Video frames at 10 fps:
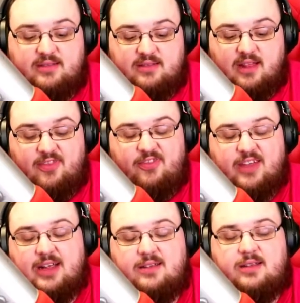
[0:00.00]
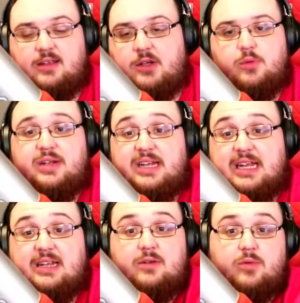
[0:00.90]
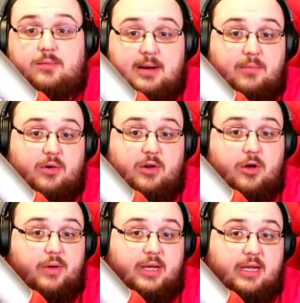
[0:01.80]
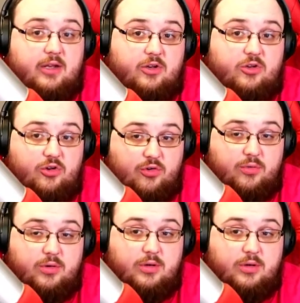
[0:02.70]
the things that you need to remember going into 2.